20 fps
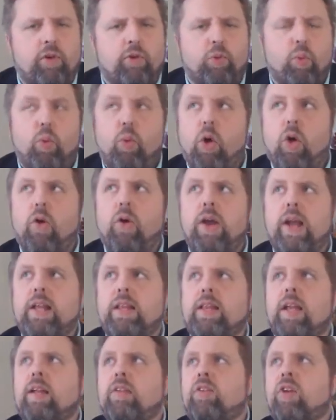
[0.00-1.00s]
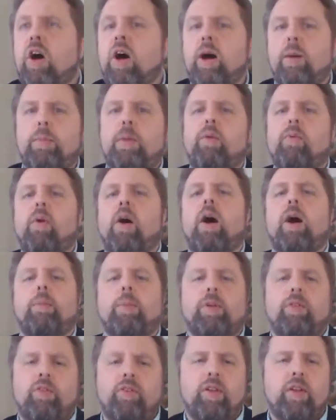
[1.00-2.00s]
He's worried that Tommy
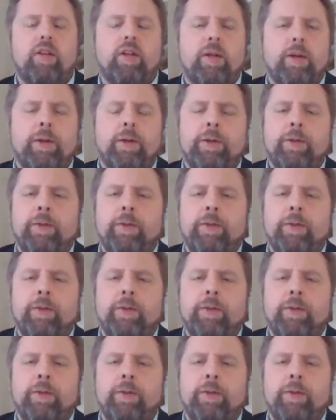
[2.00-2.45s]
Robinson